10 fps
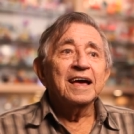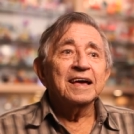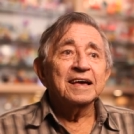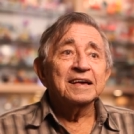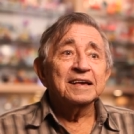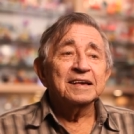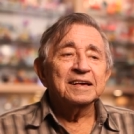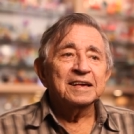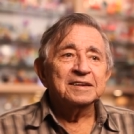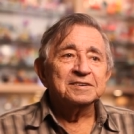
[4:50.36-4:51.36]
eh, eh,
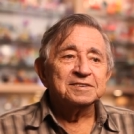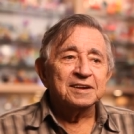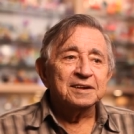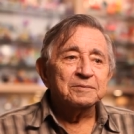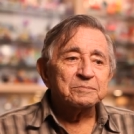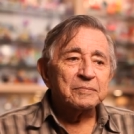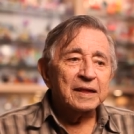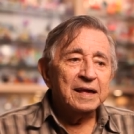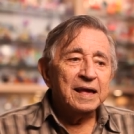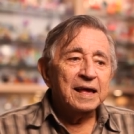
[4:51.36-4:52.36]
is uh,
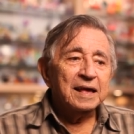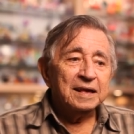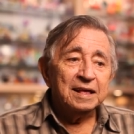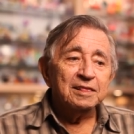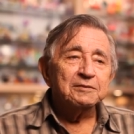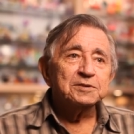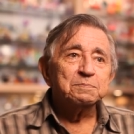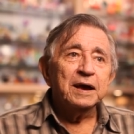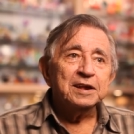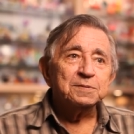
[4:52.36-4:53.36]
he loves
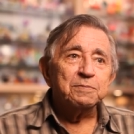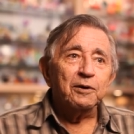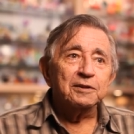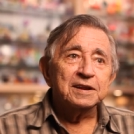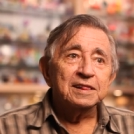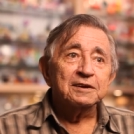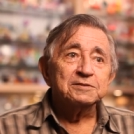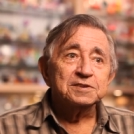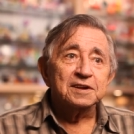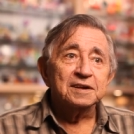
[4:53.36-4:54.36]
baseball and he
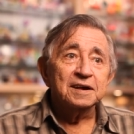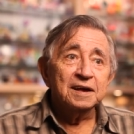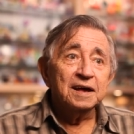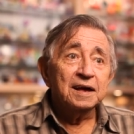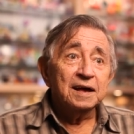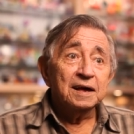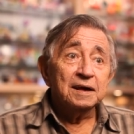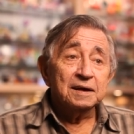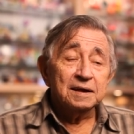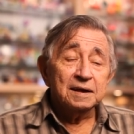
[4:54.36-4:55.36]
loves uh,
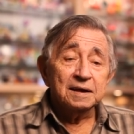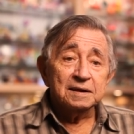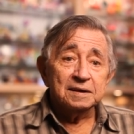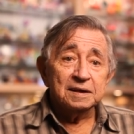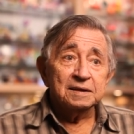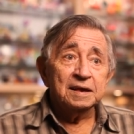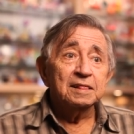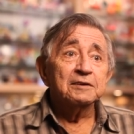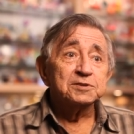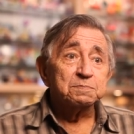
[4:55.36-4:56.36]
he
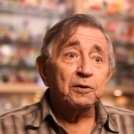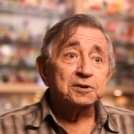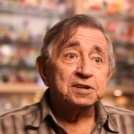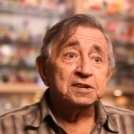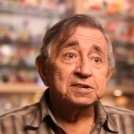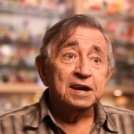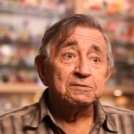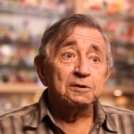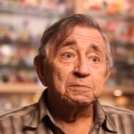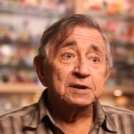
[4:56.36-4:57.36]
loves sports in
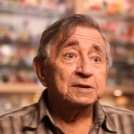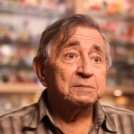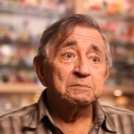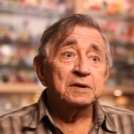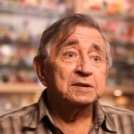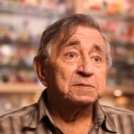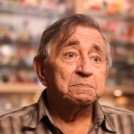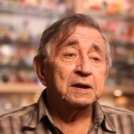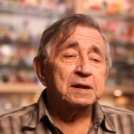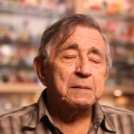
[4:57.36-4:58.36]
general, but
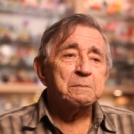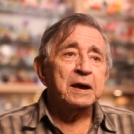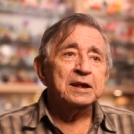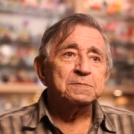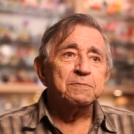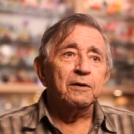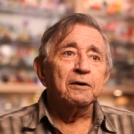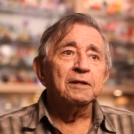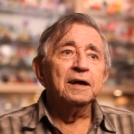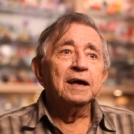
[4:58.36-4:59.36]
especially
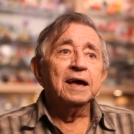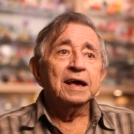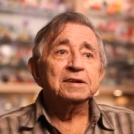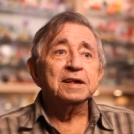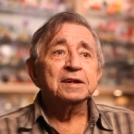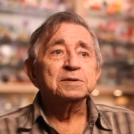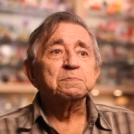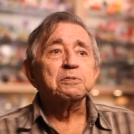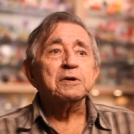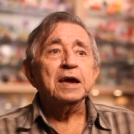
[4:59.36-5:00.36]
baseball is his
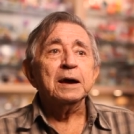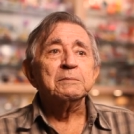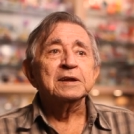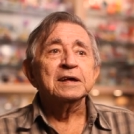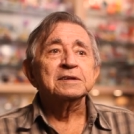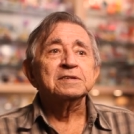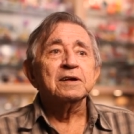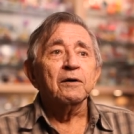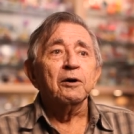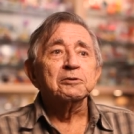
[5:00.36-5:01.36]
preeminent
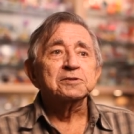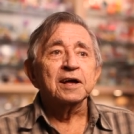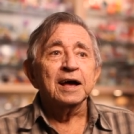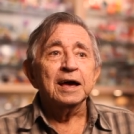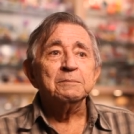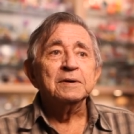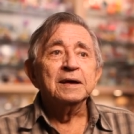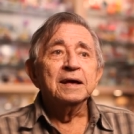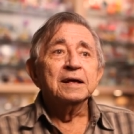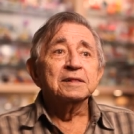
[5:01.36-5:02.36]
all-time
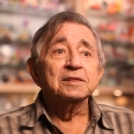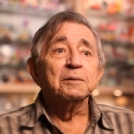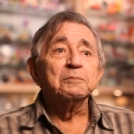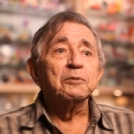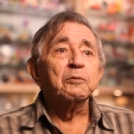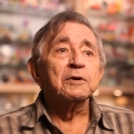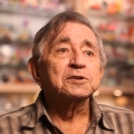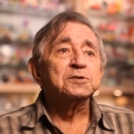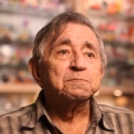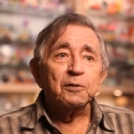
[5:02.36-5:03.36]
number
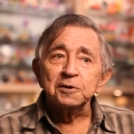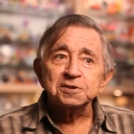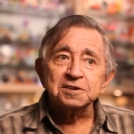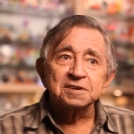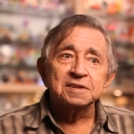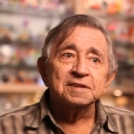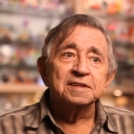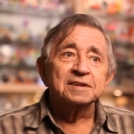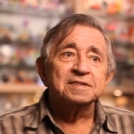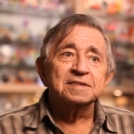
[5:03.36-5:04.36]
one sports that